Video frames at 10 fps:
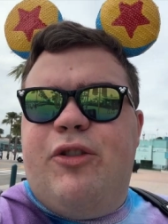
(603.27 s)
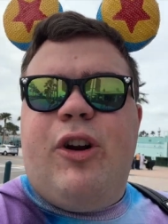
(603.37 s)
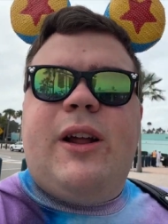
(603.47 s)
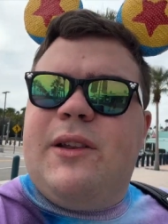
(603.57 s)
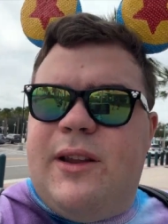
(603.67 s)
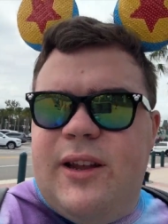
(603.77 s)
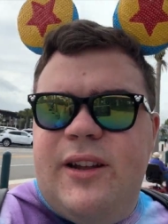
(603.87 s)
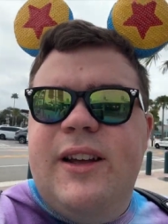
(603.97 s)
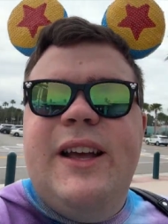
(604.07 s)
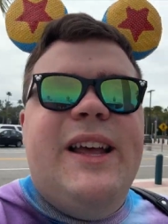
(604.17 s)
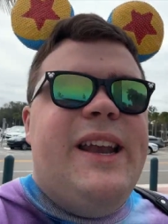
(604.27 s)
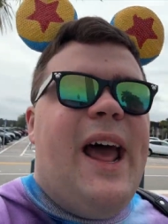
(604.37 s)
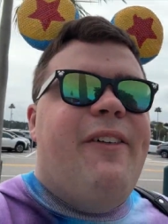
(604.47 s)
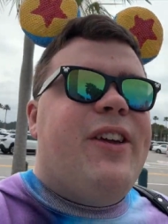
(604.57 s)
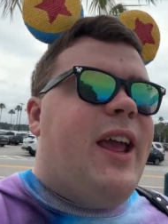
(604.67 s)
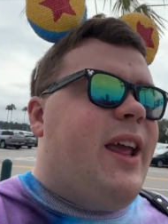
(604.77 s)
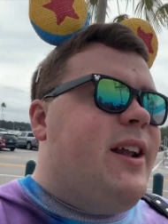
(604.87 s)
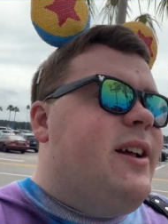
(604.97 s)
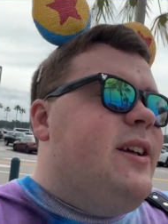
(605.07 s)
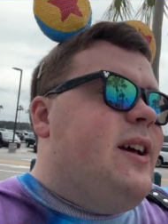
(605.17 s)
tricks to navigate
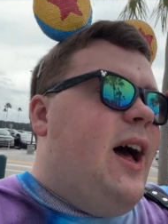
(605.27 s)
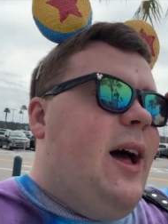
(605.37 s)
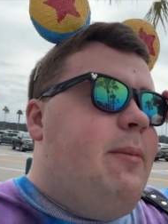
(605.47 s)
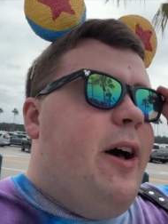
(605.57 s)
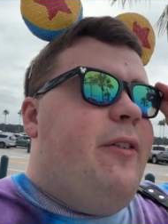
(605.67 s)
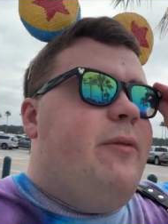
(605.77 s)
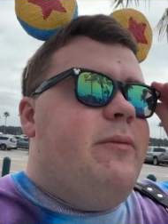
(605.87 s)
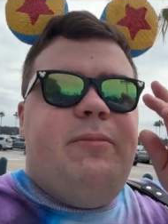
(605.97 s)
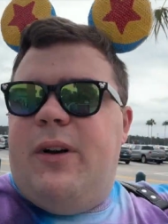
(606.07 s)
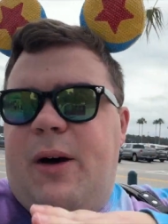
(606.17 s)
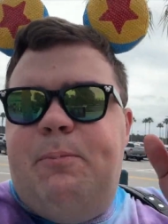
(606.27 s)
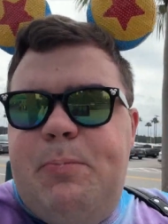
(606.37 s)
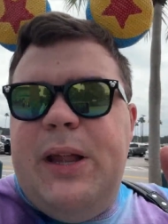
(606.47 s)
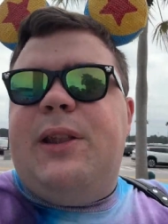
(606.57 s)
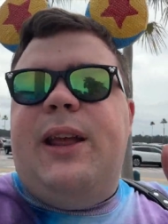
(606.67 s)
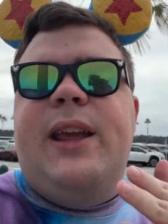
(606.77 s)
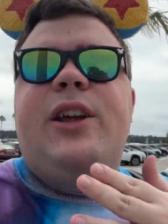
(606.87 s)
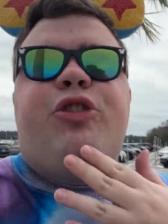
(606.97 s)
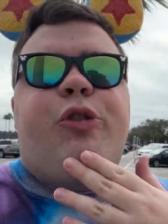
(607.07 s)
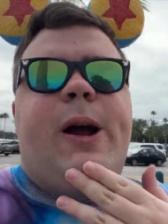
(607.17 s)
a busy
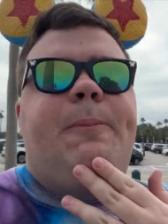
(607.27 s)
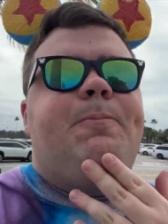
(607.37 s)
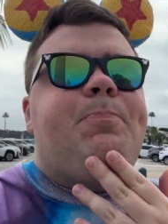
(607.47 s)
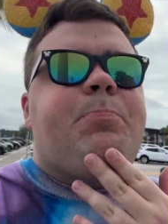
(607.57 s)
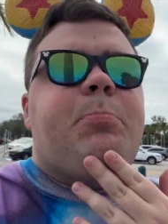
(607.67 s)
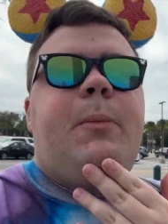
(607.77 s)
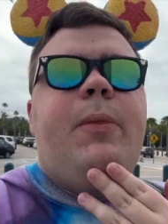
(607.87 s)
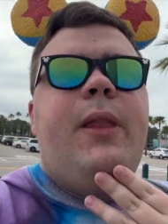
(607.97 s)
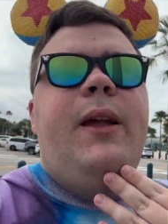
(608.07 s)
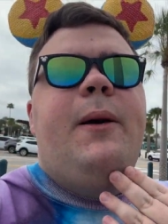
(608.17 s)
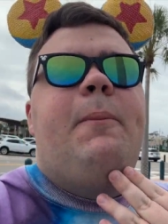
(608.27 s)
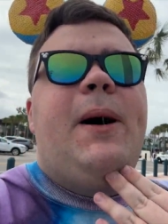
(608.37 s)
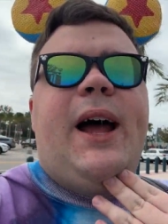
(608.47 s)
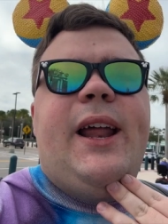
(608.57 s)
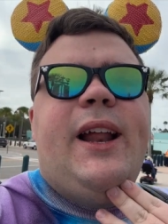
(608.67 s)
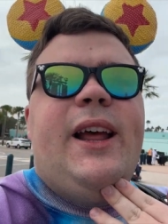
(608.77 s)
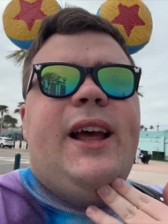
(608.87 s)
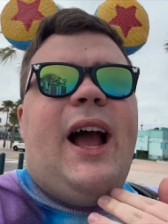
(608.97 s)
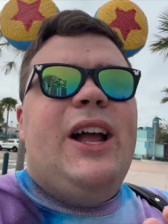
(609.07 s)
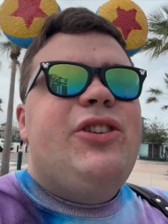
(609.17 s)
trip. But
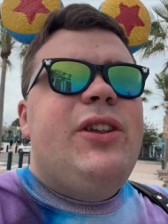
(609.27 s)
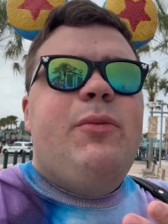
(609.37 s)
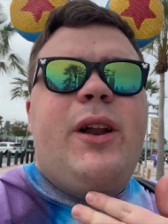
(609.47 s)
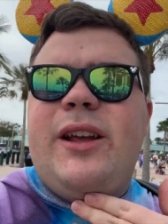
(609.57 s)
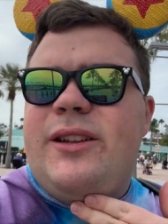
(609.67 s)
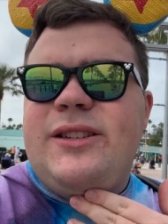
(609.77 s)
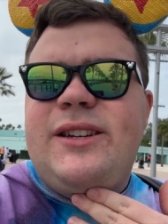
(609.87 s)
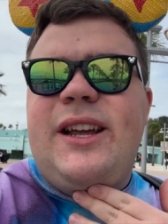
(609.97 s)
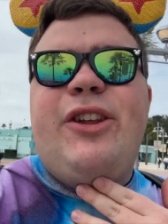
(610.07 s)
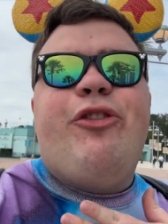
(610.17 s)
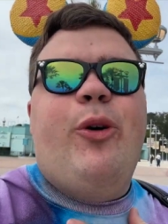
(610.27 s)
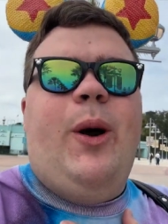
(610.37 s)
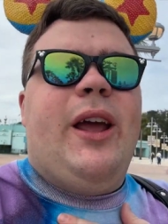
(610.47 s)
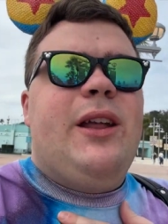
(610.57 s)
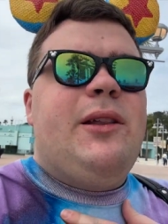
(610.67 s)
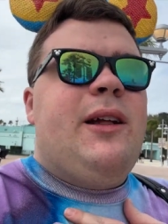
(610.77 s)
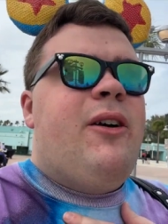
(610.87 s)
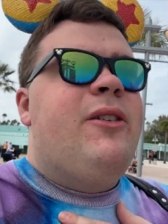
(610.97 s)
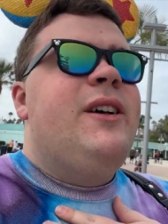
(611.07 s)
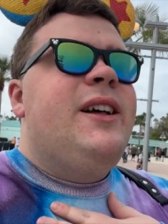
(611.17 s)
I just want to enjoy.
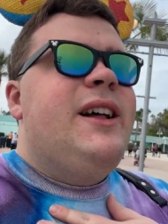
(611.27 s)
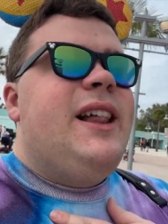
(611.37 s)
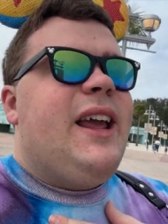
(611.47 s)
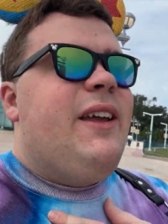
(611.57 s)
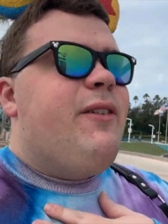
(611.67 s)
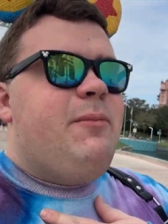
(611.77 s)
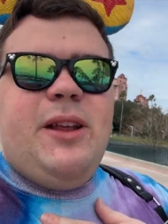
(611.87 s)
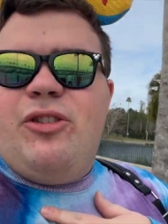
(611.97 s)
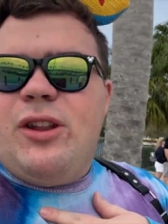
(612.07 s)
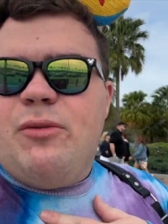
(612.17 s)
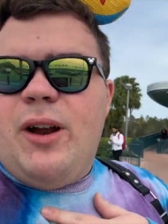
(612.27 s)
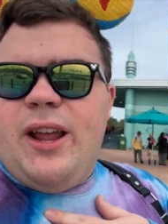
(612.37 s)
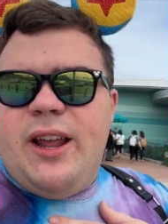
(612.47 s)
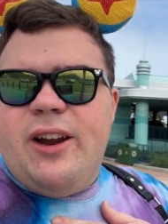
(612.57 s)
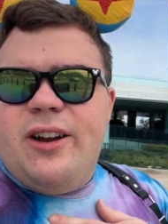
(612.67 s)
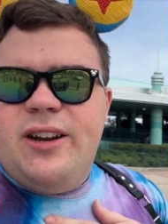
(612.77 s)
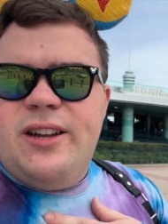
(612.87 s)
So like even me just right here,